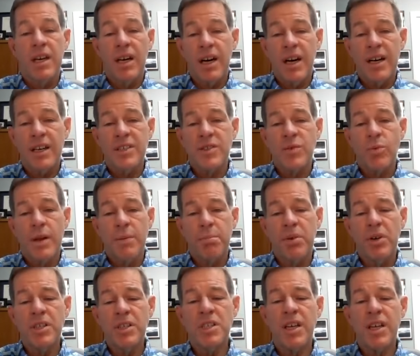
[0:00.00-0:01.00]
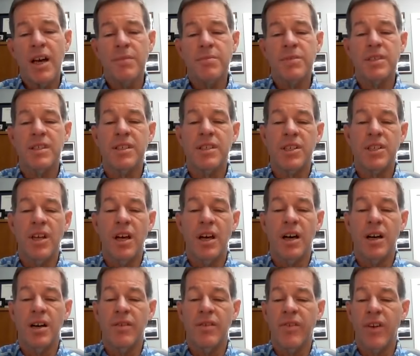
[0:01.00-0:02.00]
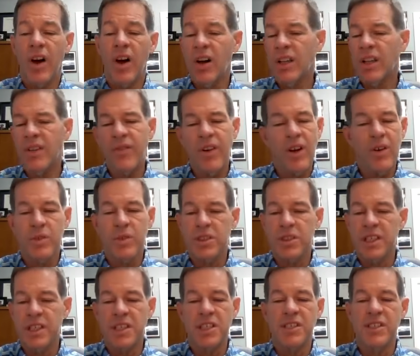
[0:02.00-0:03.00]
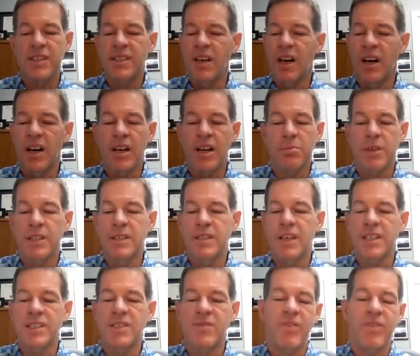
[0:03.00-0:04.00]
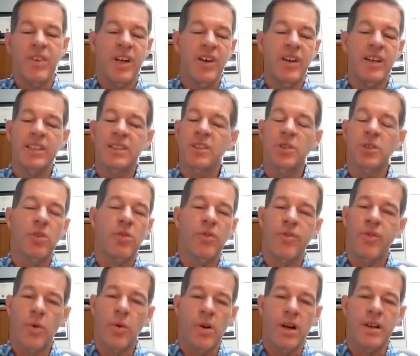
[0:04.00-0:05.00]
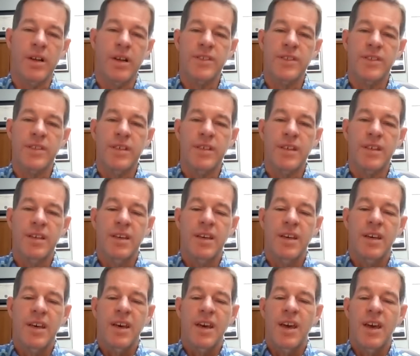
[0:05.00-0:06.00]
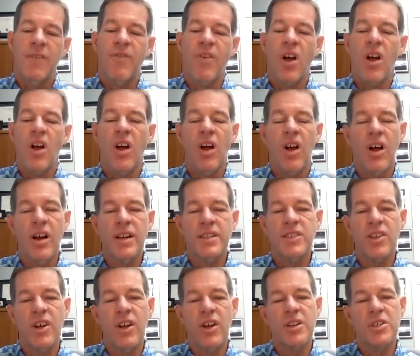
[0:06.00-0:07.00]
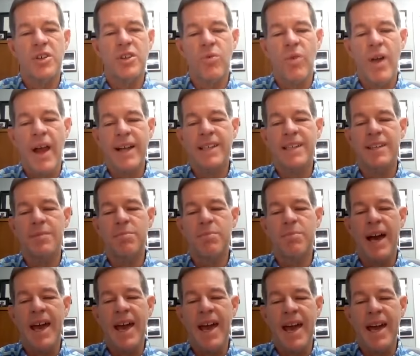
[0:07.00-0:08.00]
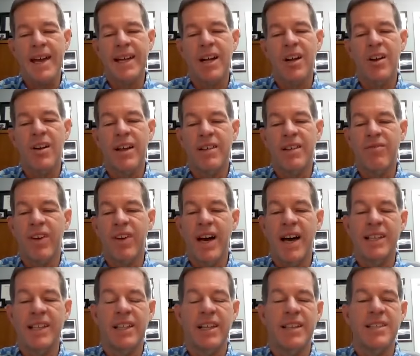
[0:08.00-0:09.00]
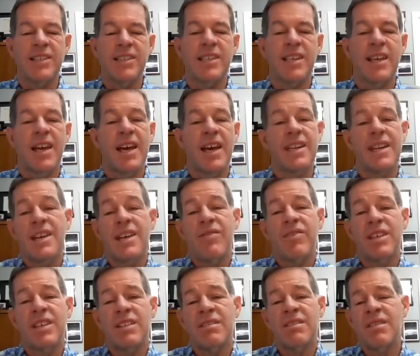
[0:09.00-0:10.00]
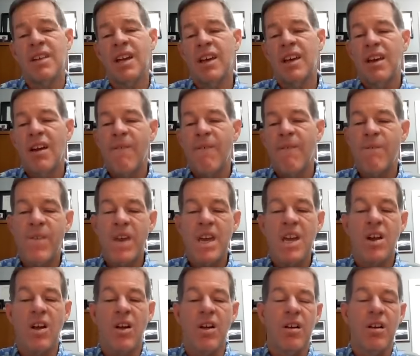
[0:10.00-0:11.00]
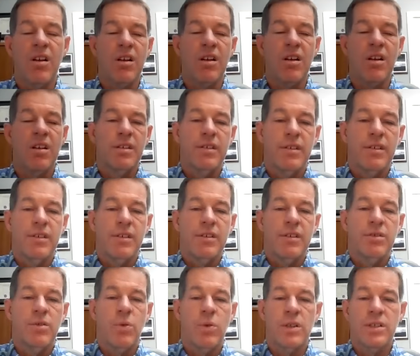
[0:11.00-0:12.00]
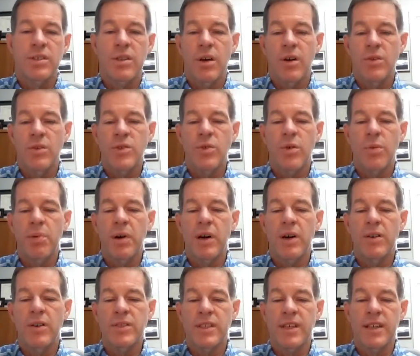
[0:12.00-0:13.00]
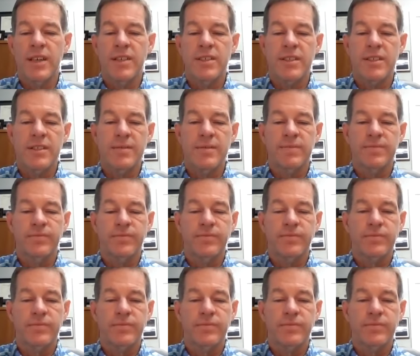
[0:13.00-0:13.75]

because when push comes to shove, all of our religious dogma does very little for us. If our hearts are directed by anger and violence and even fear towards those who oppose us,